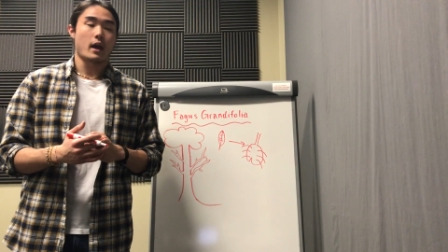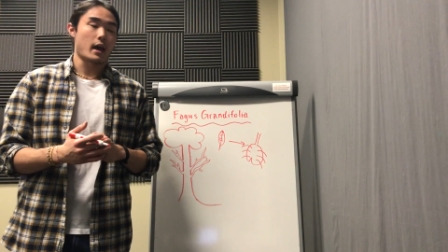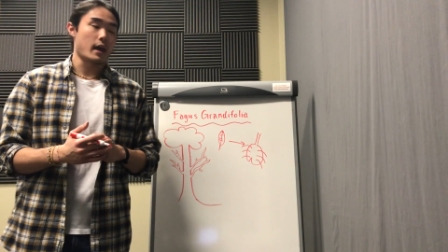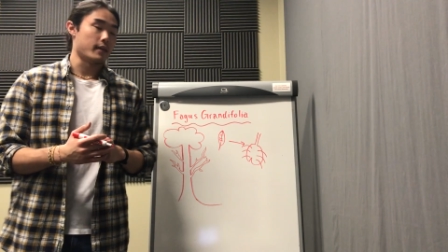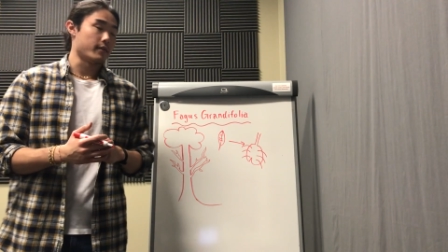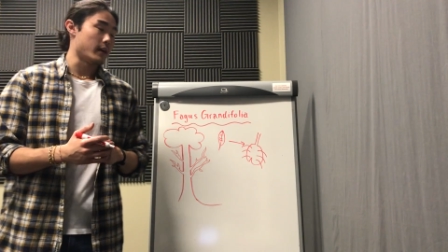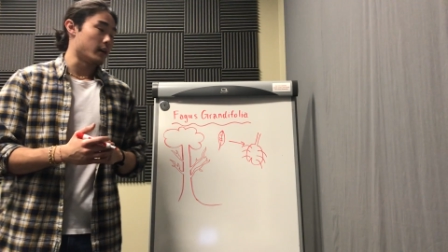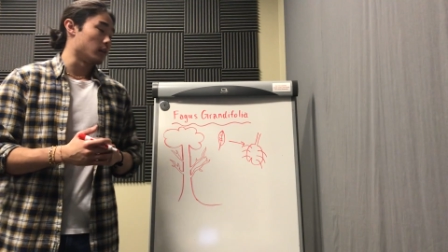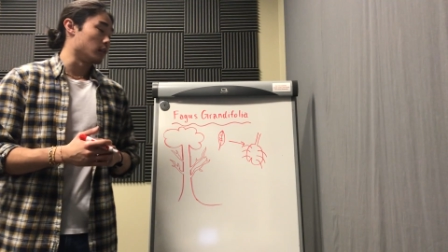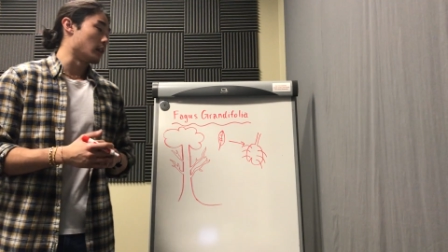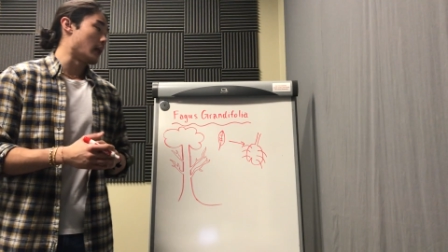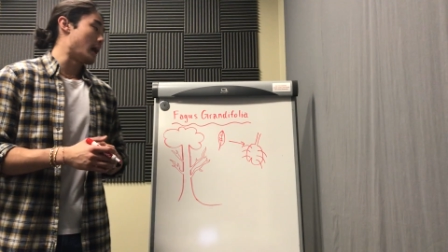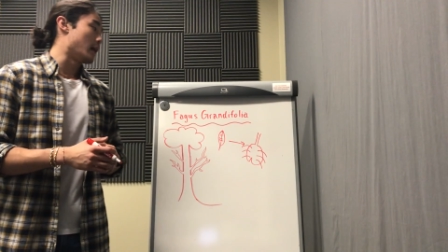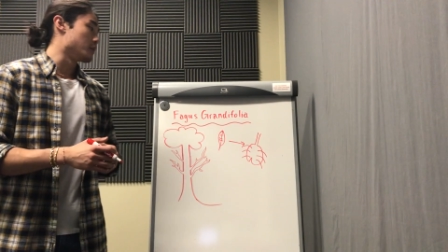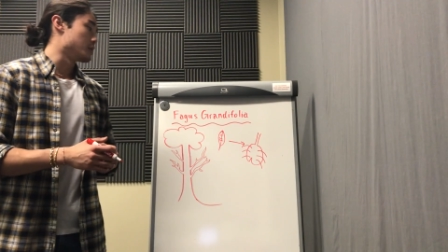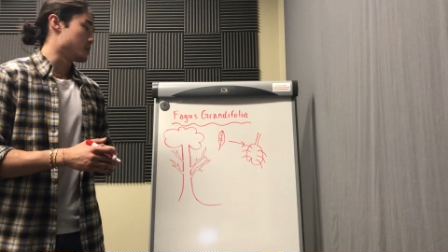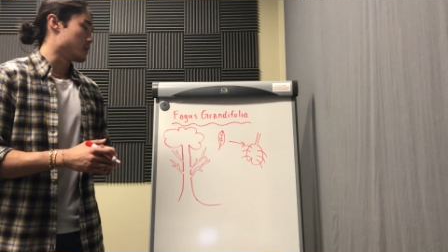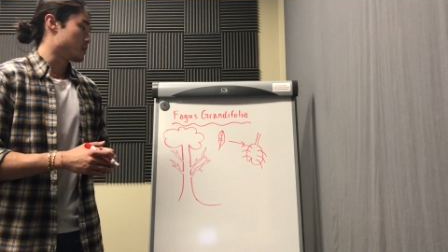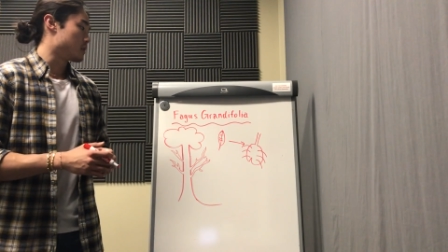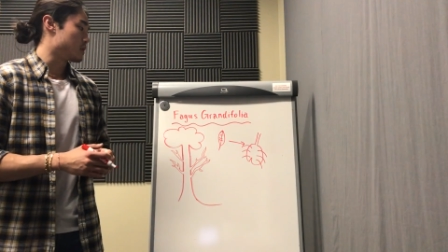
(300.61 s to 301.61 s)
and that
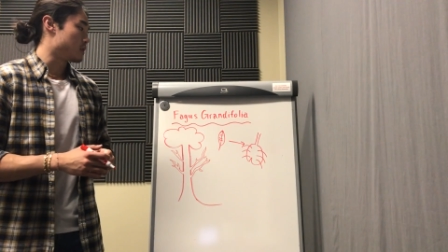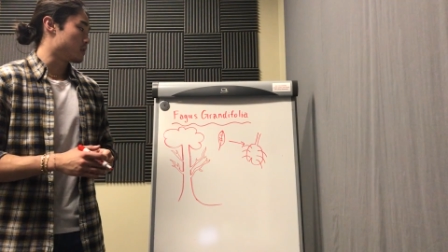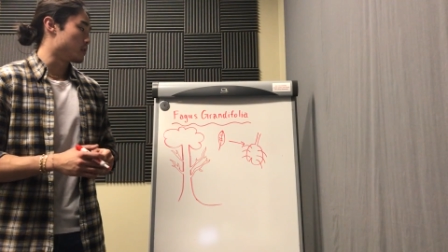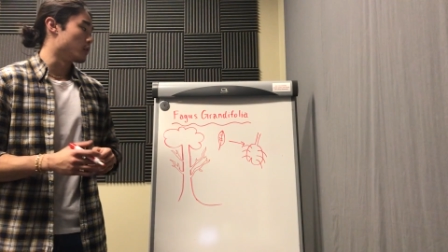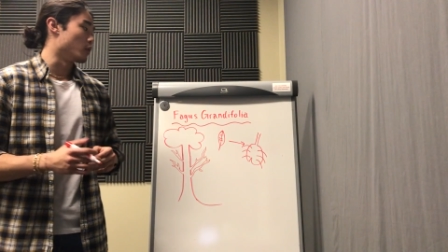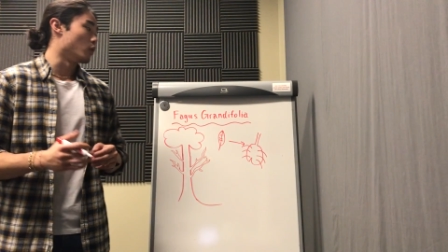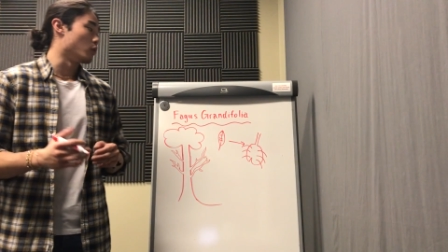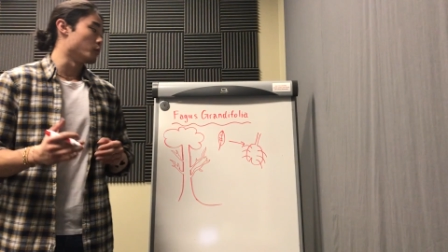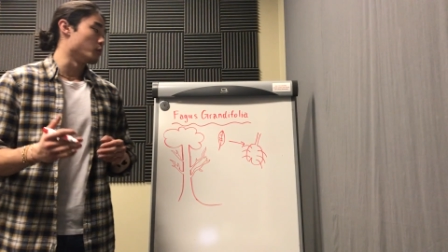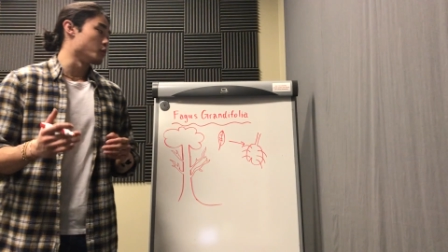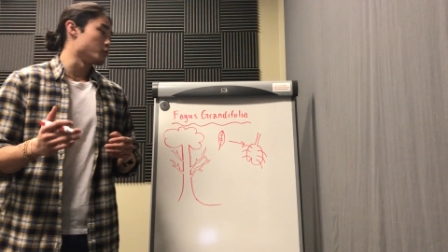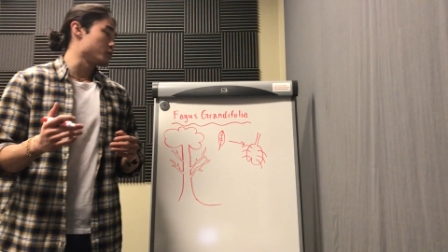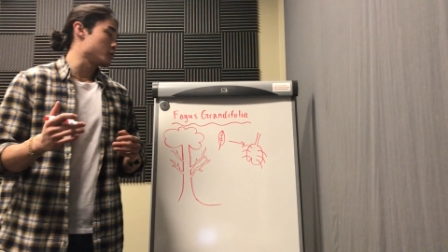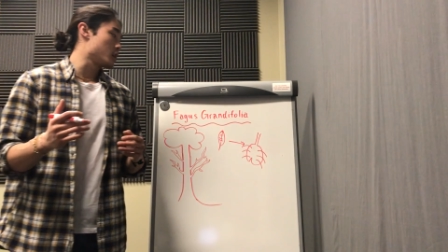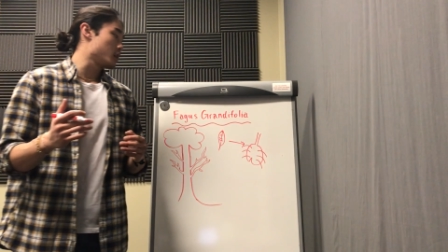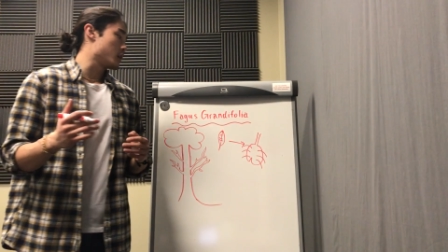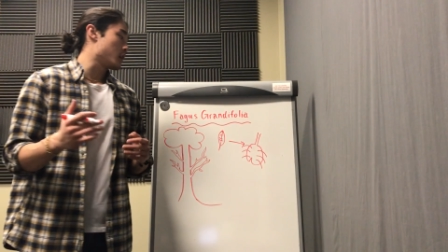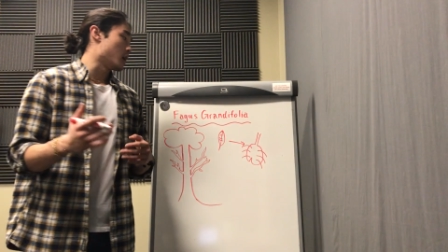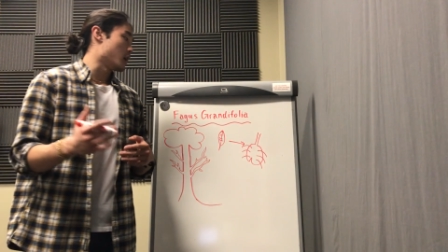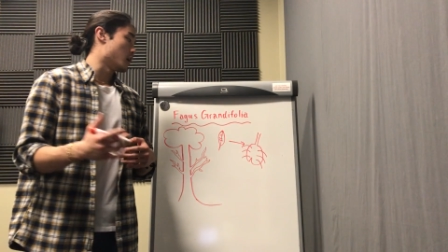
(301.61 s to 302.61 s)
allows it to almost
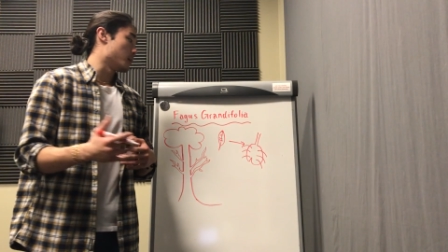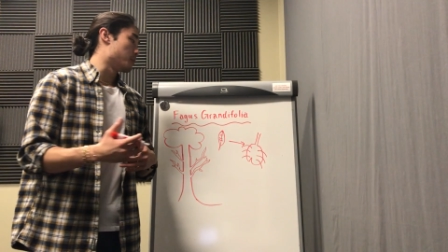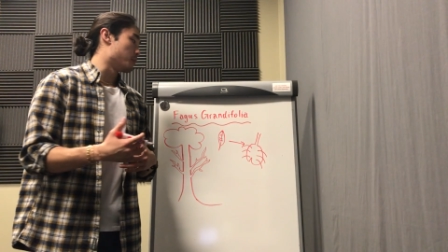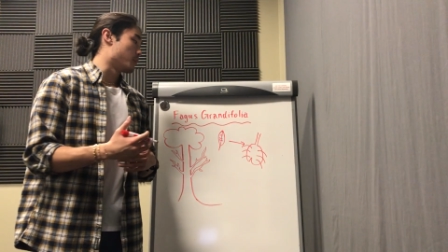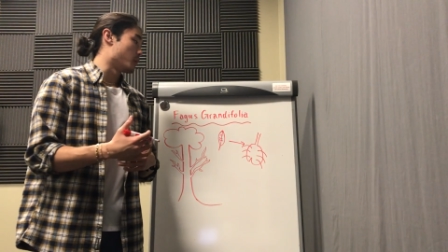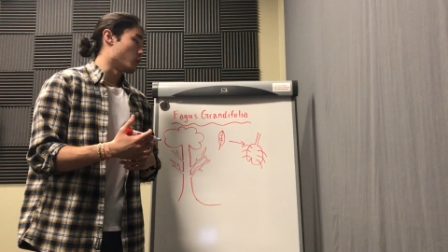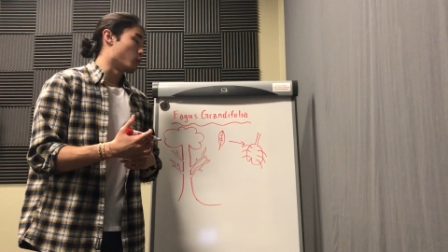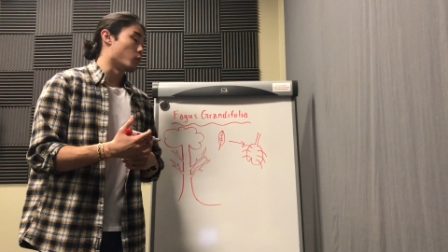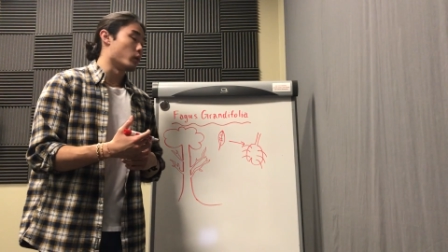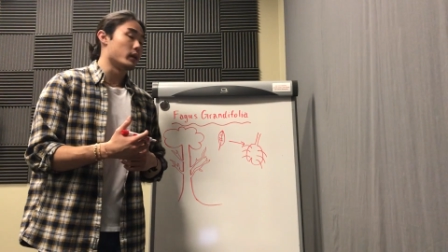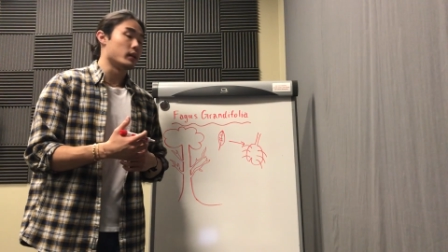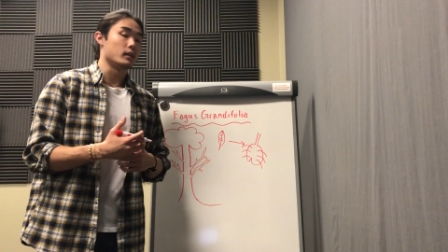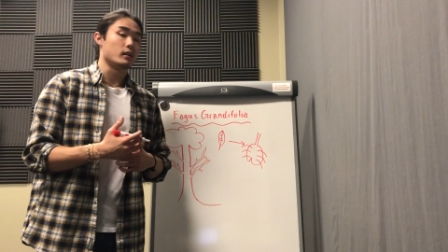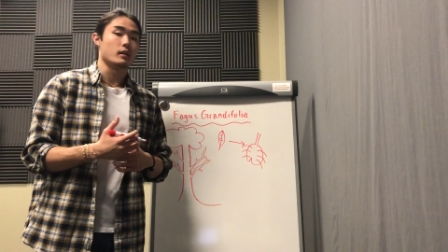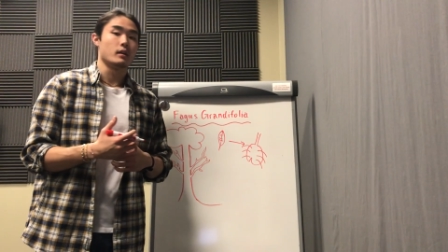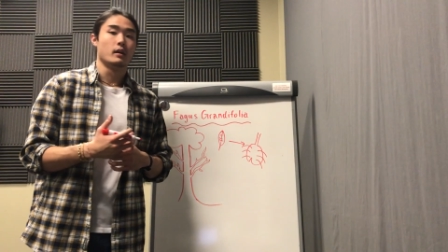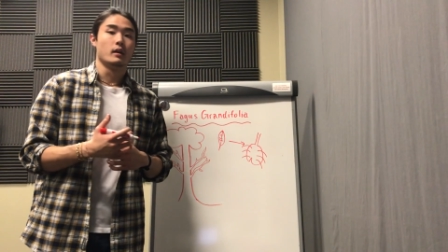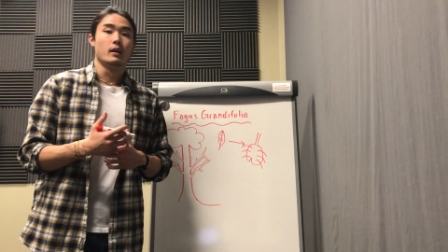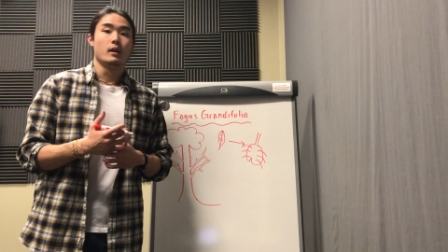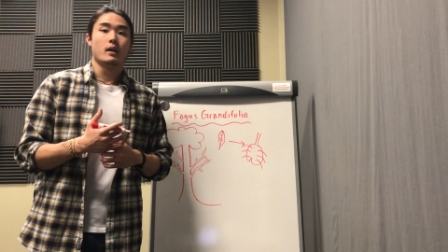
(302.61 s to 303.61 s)
cup the
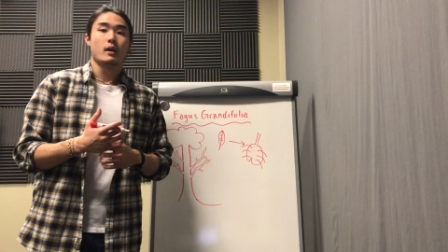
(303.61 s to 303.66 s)
wind,